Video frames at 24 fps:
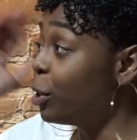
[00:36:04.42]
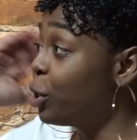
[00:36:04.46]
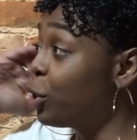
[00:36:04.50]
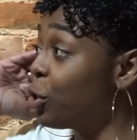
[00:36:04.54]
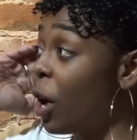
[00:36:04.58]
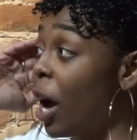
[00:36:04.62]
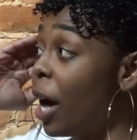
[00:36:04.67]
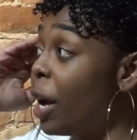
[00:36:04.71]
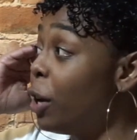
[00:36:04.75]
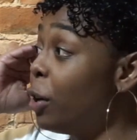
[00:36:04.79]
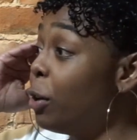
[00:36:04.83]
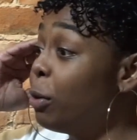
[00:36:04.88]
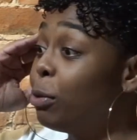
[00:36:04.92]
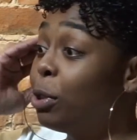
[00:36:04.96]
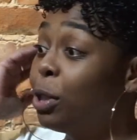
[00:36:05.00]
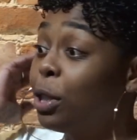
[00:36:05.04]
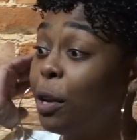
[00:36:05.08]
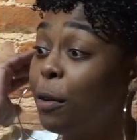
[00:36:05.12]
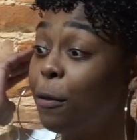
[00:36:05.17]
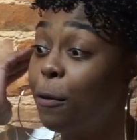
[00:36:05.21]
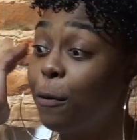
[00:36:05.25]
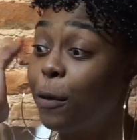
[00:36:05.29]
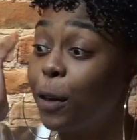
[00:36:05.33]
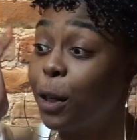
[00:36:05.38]
was trying to do
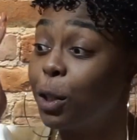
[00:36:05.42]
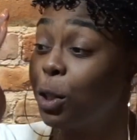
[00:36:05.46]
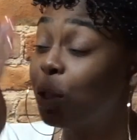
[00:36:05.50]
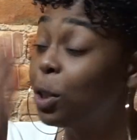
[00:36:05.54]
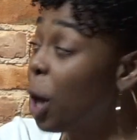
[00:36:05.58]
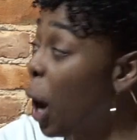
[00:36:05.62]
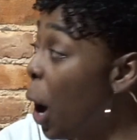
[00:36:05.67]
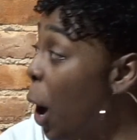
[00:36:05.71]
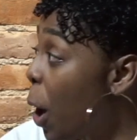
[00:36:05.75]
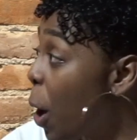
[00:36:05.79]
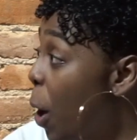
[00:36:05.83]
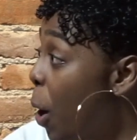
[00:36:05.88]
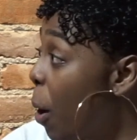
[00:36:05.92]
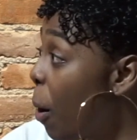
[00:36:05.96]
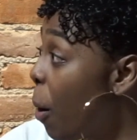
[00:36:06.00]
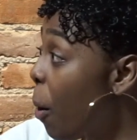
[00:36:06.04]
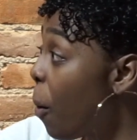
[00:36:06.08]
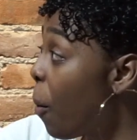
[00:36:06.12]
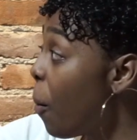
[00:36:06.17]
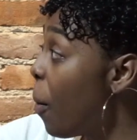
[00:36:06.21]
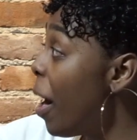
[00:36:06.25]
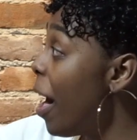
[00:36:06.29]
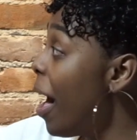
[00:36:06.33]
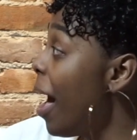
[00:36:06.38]
shit for the
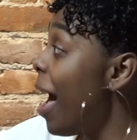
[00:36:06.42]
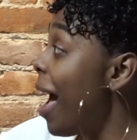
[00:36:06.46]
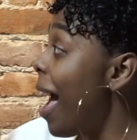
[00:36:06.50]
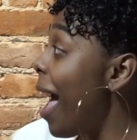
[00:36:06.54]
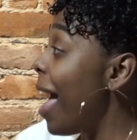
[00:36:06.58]
show